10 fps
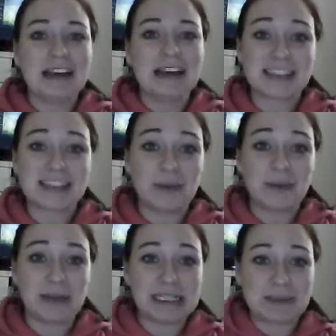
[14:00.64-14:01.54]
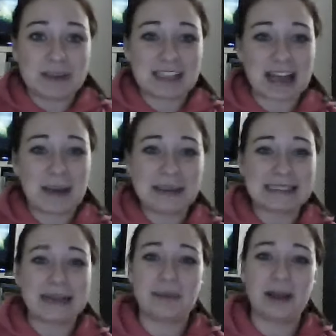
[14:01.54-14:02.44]
So please post in the comments
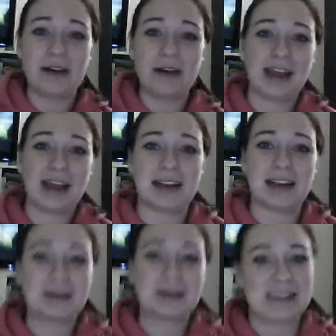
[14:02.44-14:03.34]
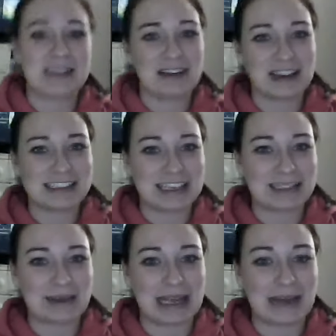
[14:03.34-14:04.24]
down below, and I will see you guys next
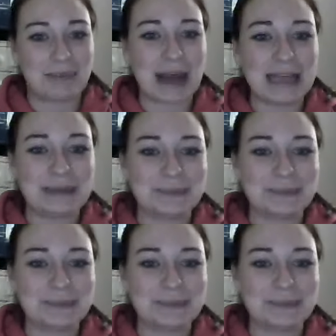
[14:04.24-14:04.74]
week. Bye!